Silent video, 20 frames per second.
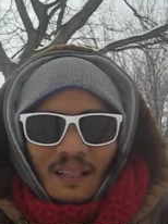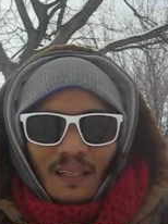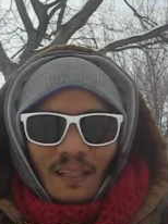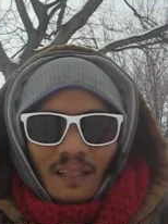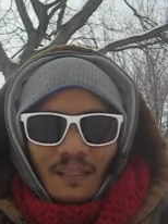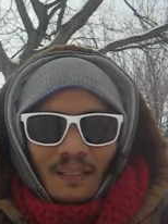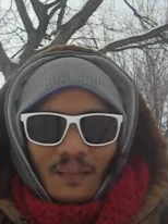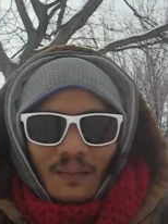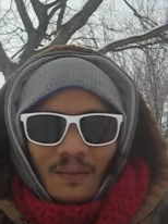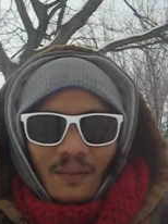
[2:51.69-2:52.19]

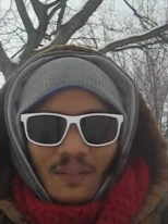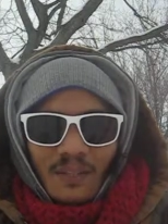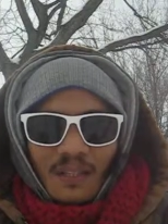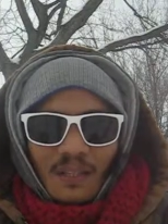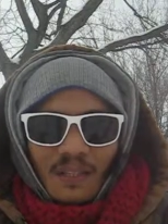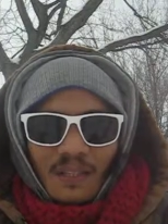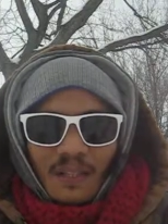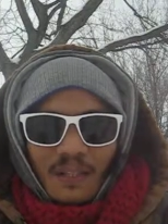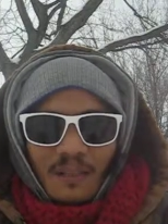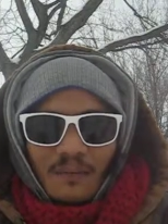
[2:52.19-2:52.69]
it was
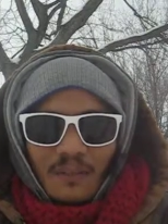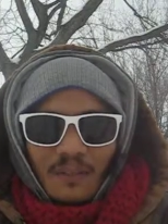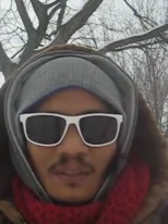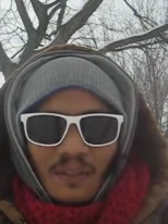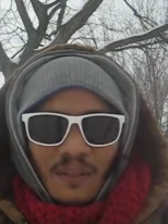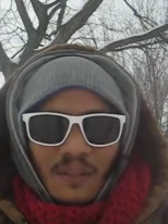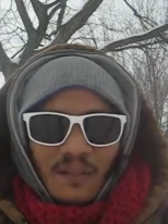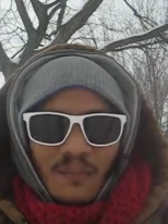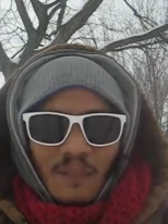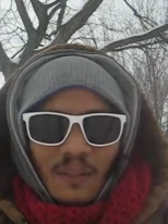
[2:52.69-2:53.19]
a kind of a
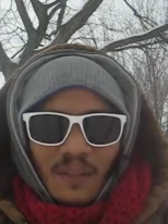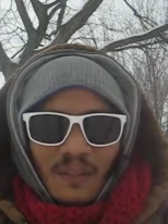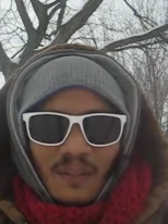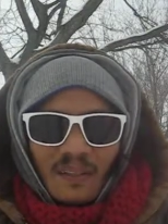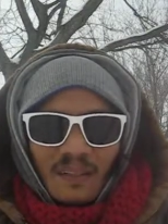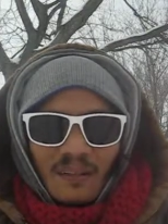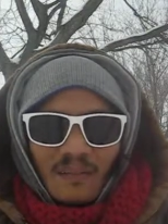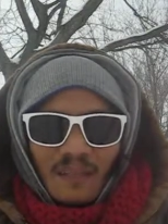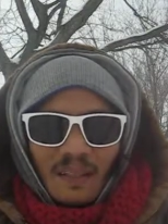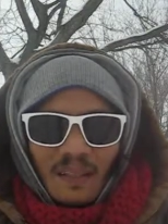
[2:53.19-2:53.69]
dark
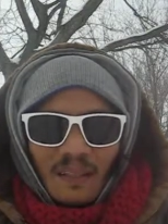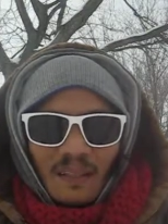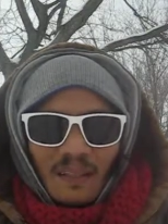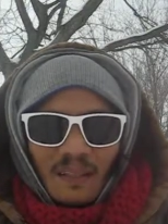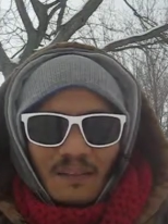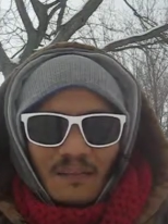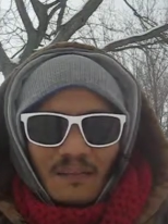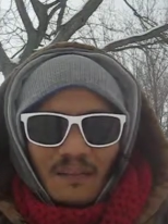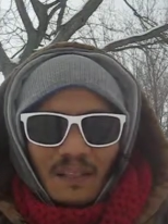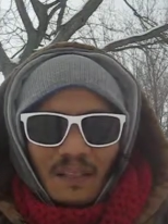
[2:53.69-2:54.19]
period in my
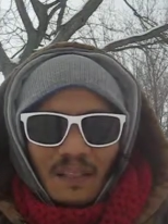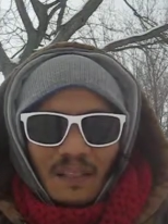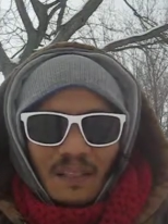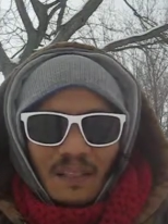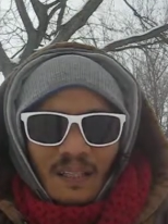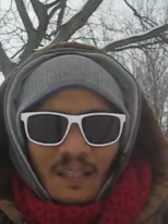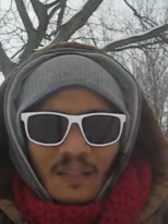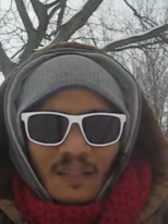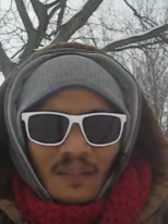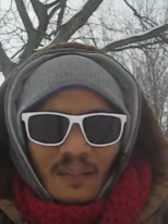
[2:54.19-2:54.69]
life.
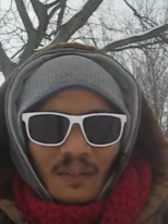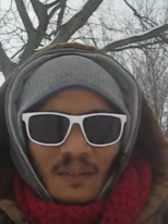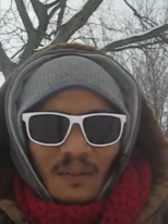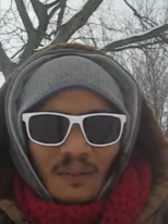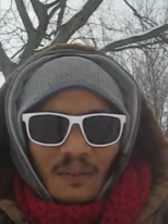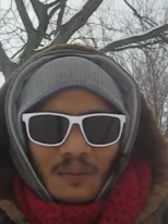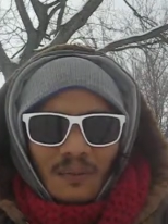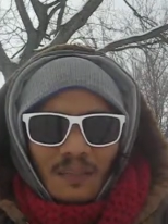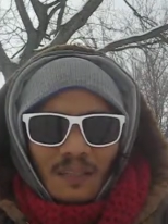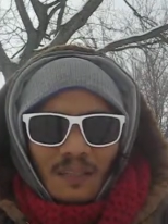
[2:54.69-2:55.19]

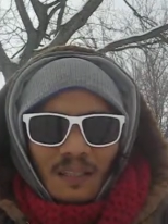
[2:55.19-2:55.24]
So